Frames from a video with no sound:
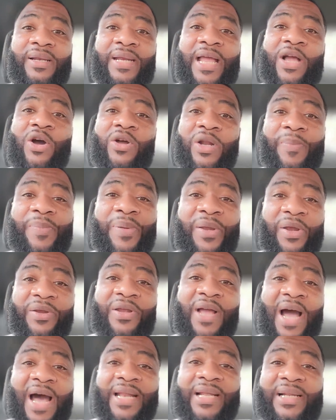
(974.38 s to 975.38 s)
They're gonna
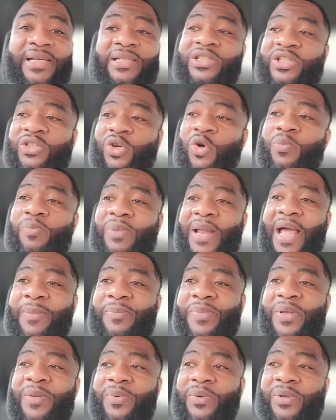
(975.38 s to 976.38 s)
periodically show
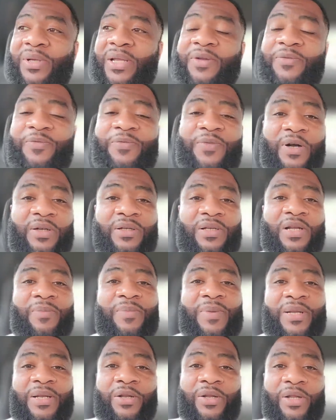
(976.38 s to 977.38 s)
black people getting fucked
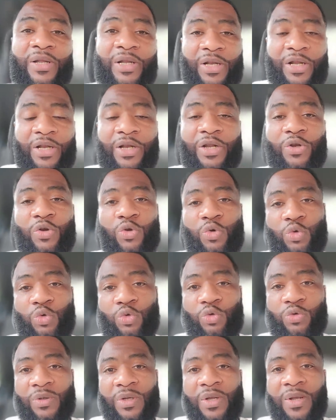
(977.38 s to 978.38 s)
up in the
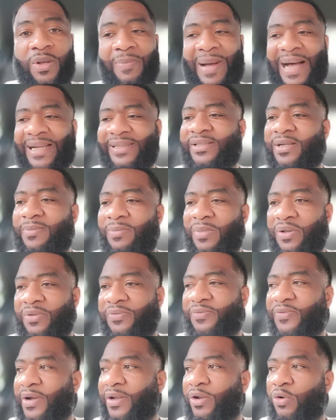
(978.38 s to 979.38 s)
news by some
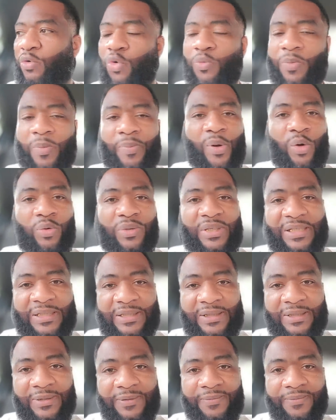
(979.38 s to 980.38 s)
motherfucking group of
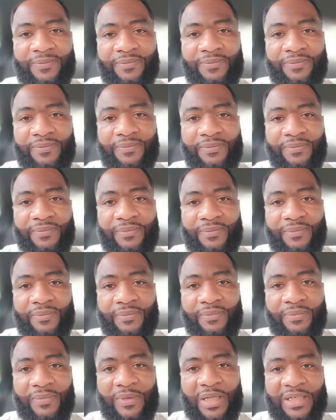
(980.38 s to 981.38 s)
police.
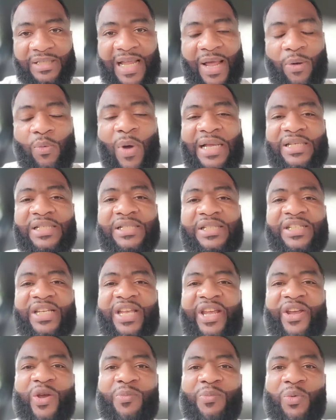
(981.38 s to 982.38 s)
It's like watching a
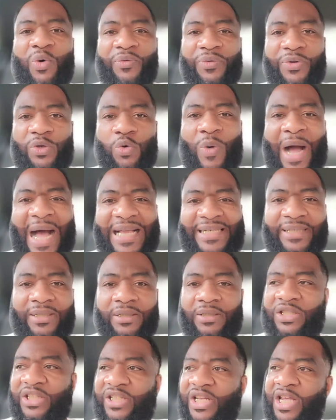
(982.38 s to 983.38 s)
scary movie. You watch
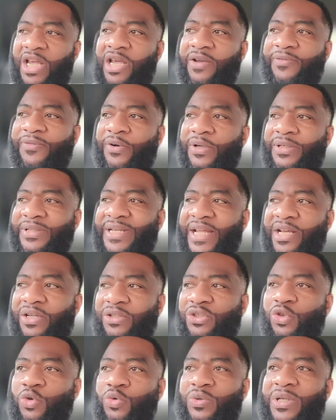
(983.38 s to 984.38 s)
it, you're scared for a day
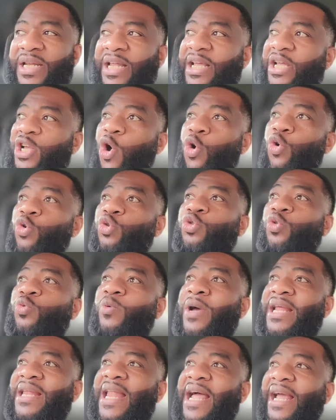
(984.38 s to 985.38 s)
or two, then it goes
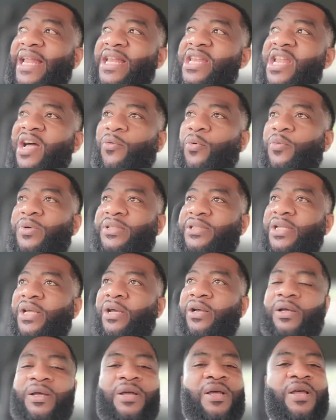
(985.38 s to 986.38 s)
away like it never was
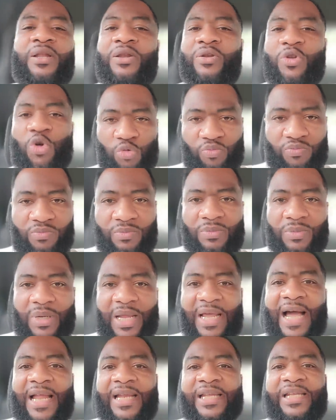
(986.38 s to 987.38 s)
there. Nope,
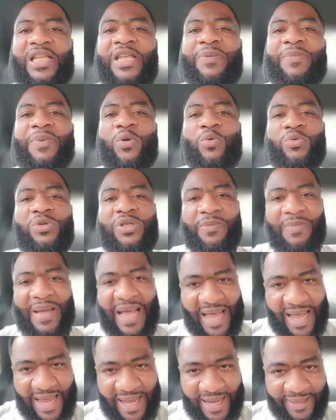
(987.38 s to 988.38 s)
they got to keep it on your
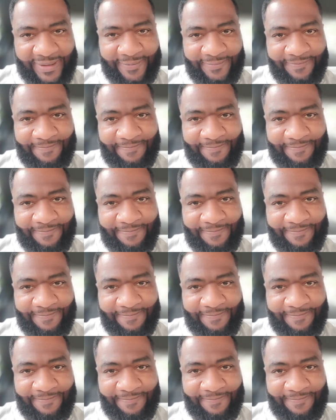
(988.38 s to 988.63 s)
mind.